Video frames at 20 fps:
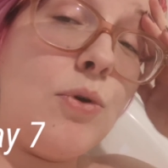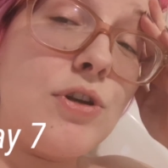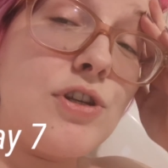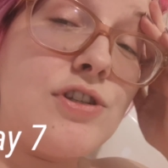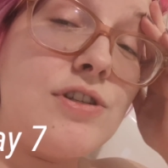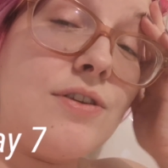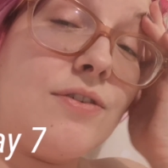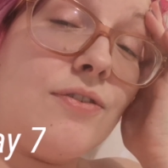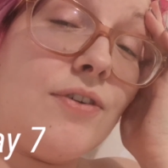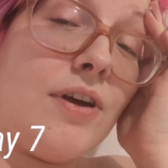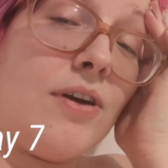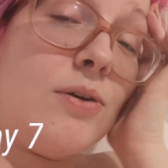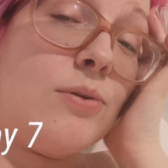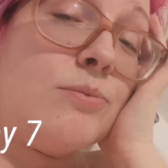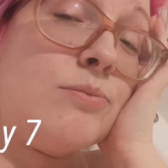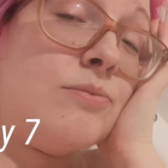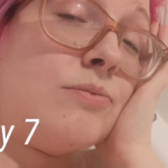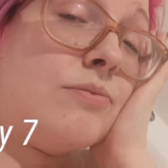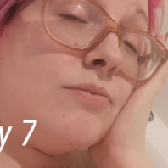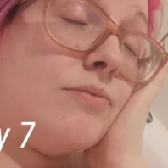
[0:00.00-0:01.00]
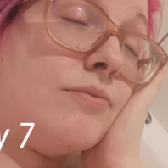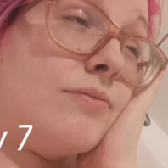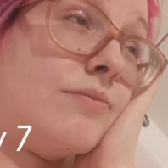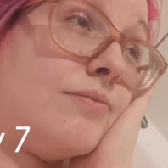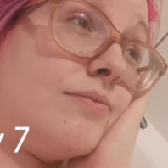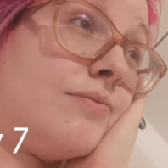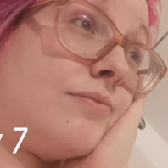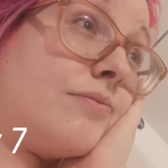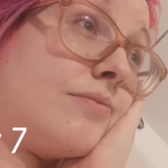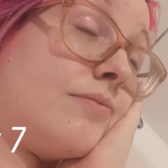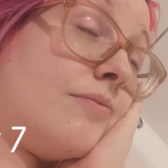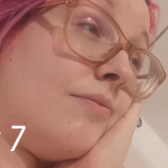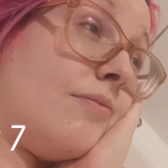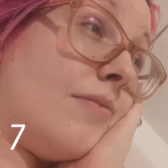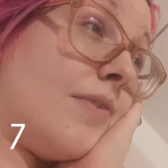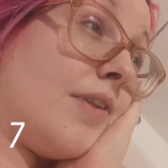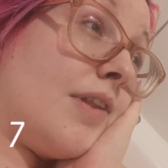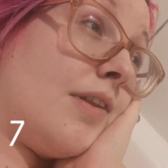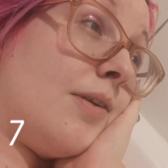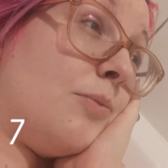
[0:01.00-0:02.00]
watching a film
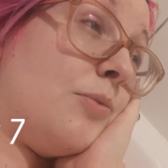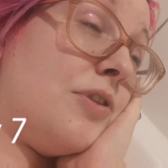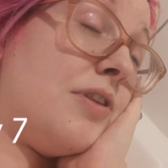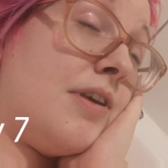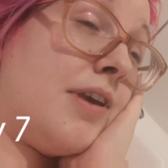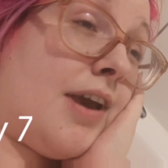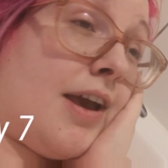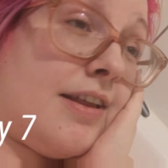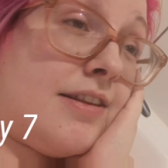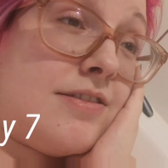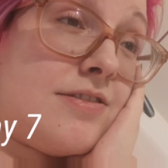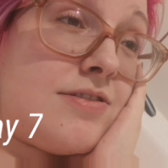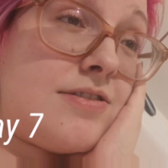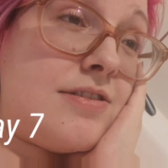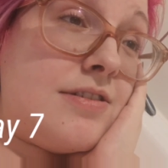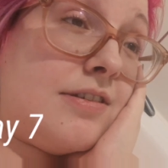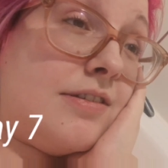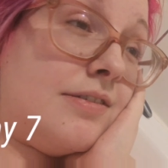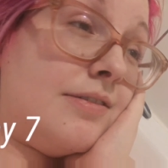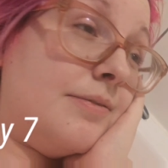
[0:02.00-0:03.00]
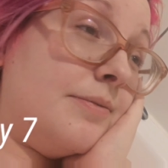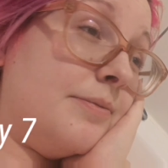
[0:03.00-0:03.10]
with the kids,